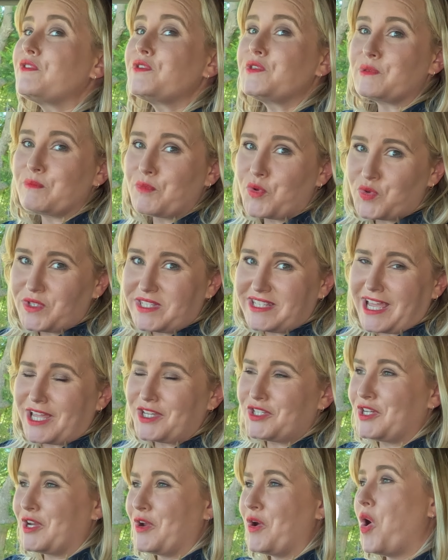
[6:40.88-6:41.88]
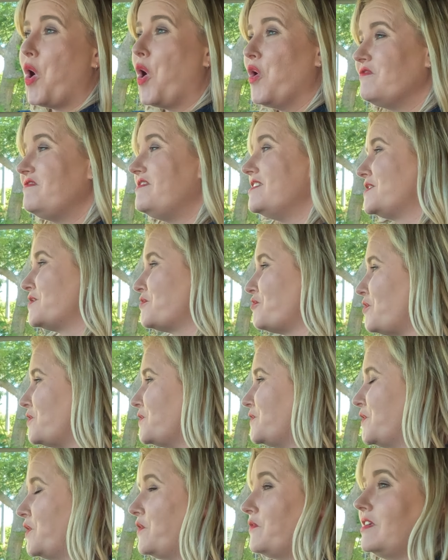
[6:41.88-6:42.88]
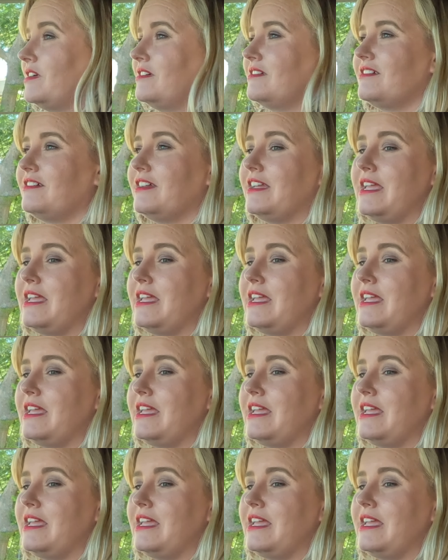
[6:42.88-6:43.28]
the small stature of this crossover,